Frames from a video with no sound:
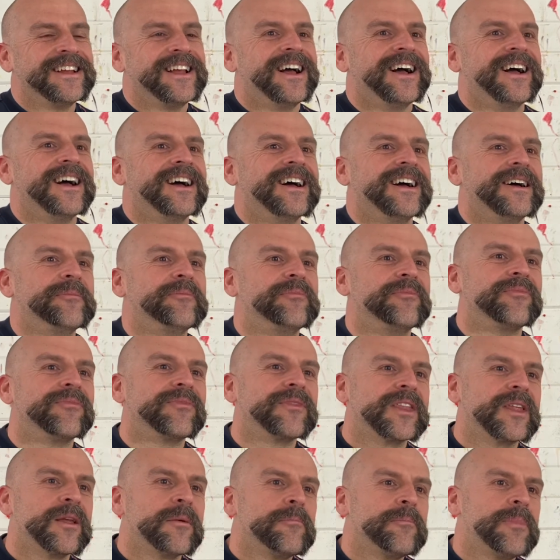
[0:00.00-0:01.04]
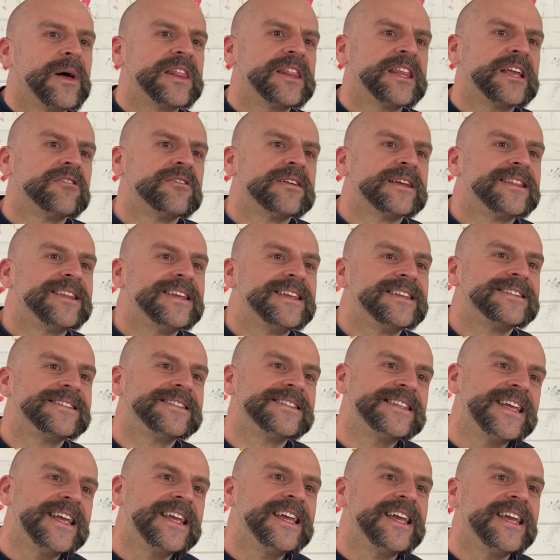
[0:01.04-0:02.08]
But there are these
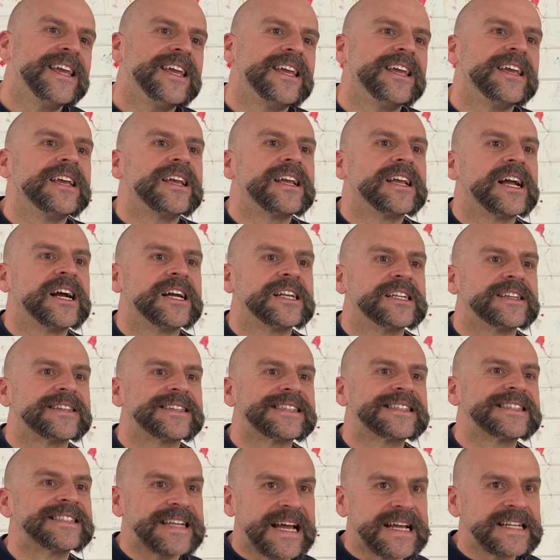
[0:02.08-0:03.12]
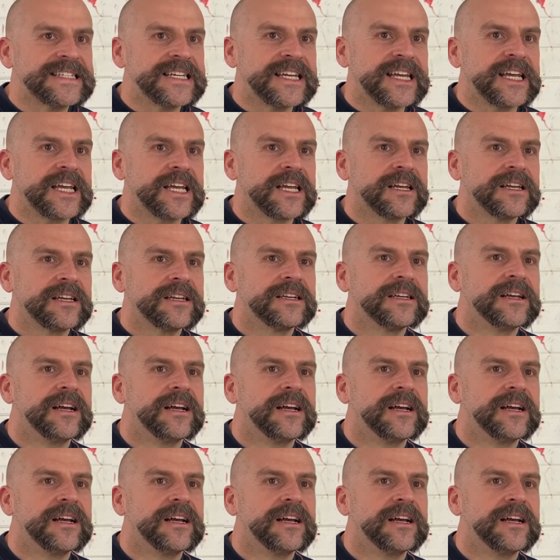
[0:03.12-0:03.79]
zingy kind of static